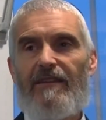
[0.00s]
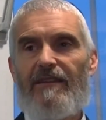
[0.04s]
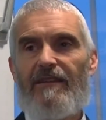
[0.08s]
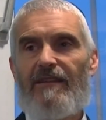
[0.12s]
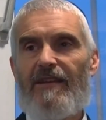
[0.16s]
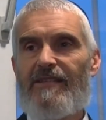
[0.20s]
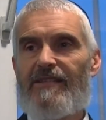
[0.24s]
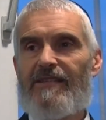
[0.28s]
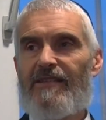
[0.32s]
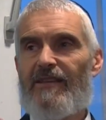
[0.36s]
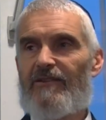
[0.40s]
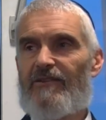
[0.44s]

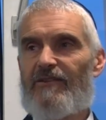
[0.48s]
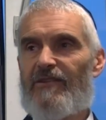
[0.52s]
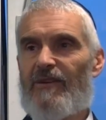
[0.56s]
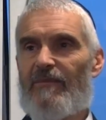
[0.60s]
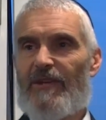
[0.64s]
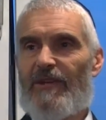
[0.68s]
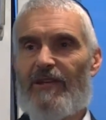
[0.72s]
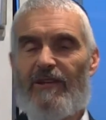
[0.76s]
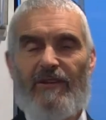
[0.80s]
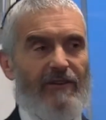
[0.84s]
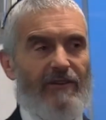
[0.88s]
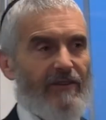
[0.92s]
They said to her,
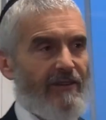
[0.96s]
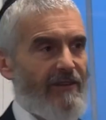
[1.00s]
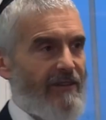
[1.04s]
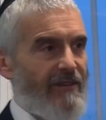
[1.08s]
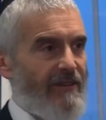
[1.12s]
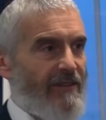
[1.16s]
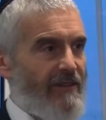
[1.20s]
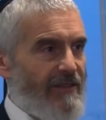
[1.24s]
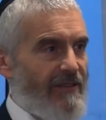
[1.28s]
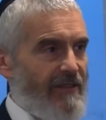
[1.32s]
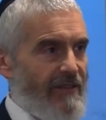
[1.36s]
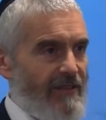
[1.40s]
but look,
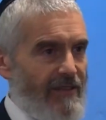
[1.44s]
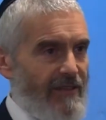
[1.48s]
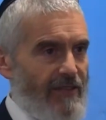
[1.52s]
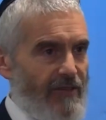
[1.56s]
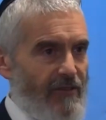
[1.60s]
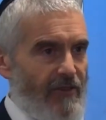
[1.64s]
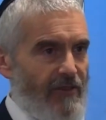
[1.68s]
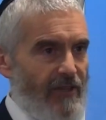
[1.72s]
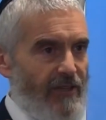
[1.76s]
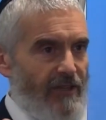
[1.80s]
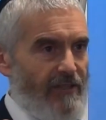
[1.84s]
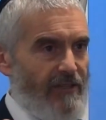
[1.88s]

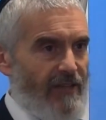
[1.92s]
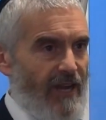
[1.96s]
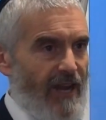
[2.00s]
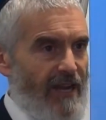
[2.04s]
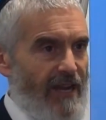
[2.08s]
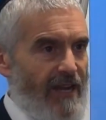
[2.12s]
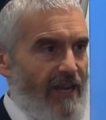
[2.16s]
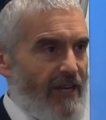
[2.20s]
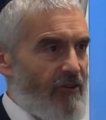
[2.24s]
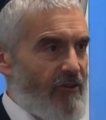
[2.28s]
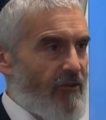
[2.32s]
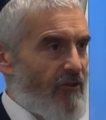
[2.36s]
you're going to
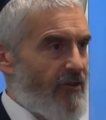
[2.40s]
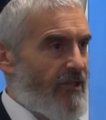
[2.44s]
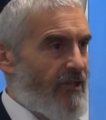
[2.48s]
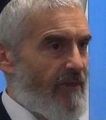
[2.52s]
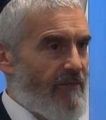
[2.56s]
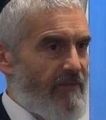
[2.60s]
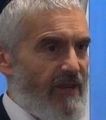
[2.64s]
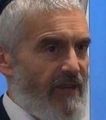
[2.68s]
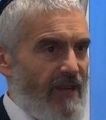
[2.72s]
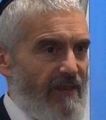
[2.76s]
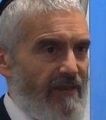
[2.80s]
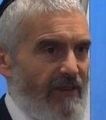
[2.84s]
die a
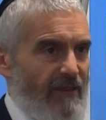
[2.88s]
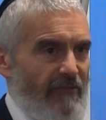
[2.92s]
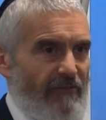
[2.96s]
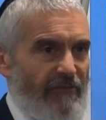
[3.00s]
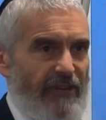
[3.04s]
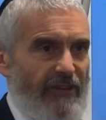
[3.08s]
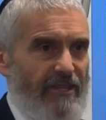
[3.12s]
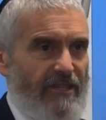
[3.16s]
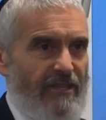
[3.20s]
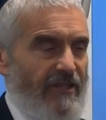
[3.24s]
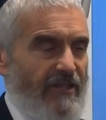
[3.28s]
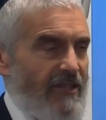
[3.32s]
gruesome death, the
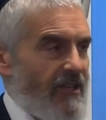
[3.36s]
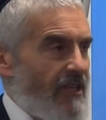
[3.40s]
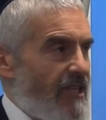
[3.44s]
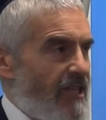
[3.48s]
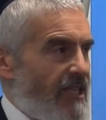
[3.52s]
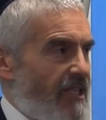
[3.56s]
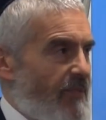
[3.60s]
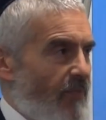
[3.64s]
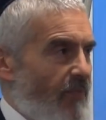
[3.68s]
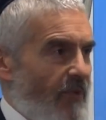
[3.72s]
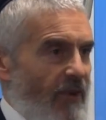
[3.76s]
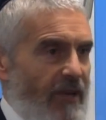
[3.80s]
infection is going
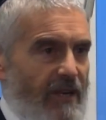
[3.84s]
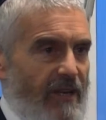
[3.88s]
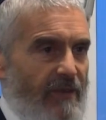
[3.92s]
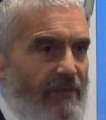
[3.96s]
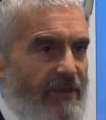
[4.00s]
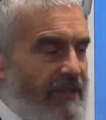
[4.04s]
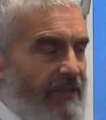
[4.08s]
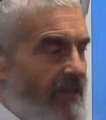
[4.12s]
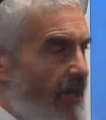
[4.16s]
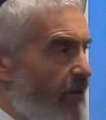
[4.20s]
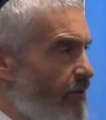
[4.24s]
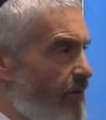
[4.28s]
to spread, it'll
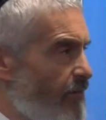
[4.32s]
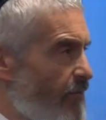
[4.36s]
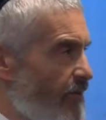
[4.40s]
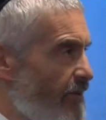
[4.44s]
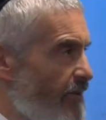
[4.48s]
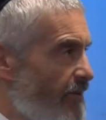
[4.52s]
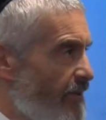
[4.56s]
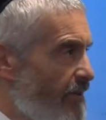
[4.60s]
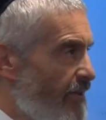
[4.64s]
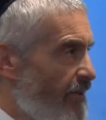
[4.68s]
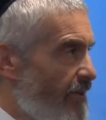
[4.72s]
be terrible.